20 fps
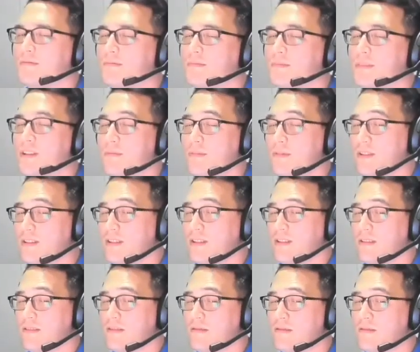
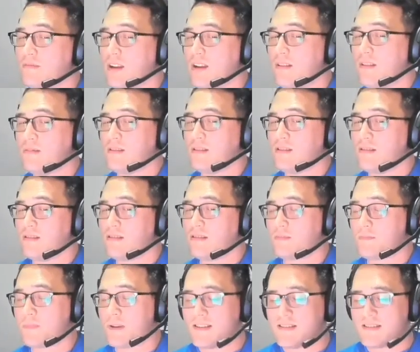maybe.
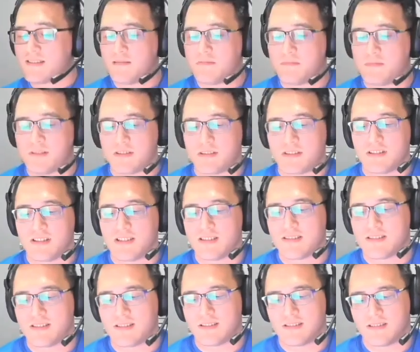Depends how much it
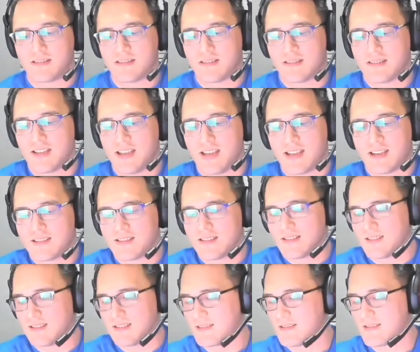needs to detect
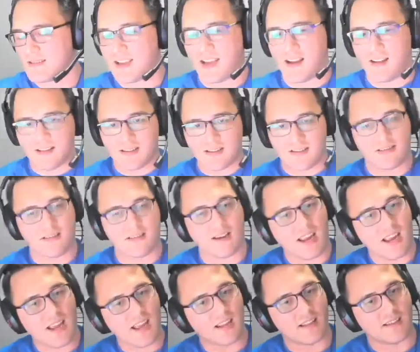to tell it's your
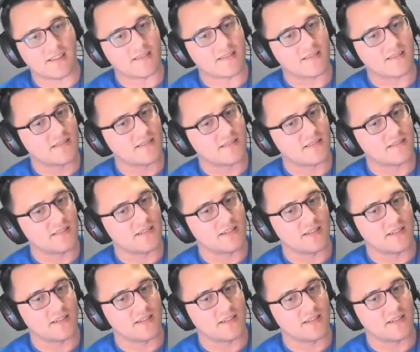hands. I